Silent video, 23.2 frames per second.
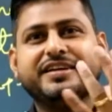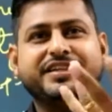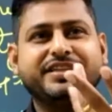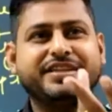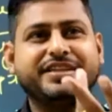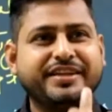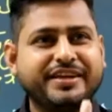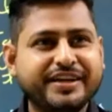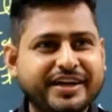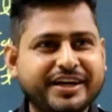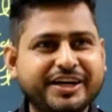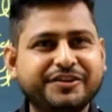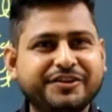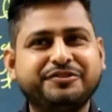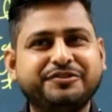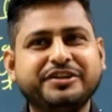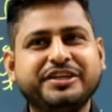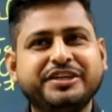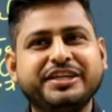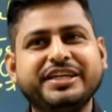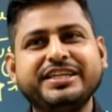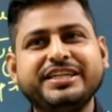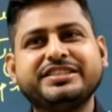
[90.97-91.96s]
Threat
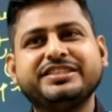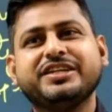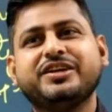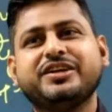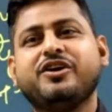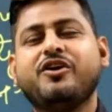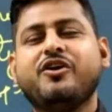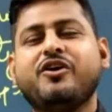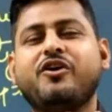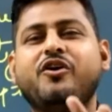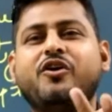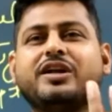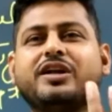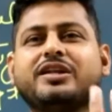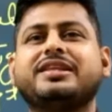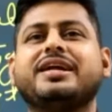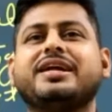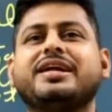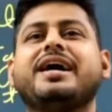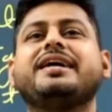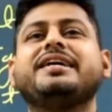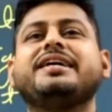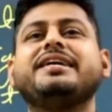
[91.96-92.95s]
feeds or
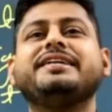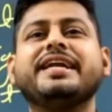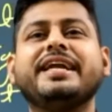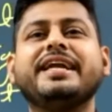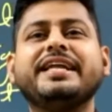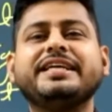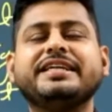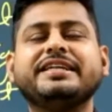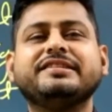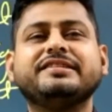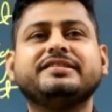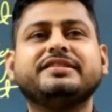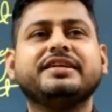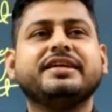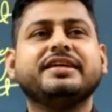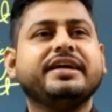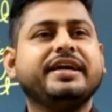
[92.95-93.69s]
threat intelligence.